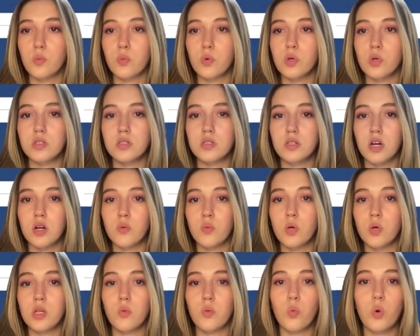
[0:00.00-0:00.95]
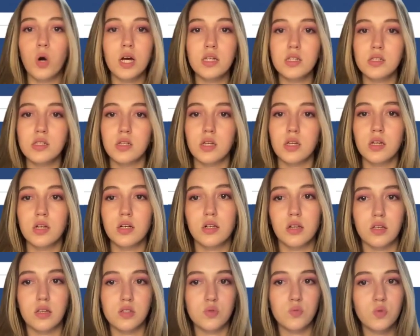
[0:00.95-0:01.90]
We'll start with why study
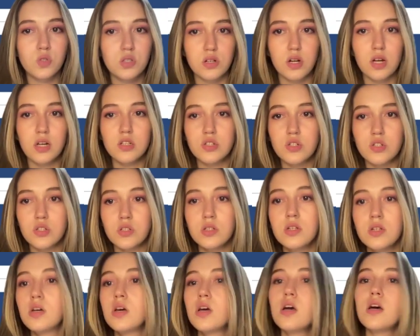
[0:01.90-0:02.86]
classroom interaction,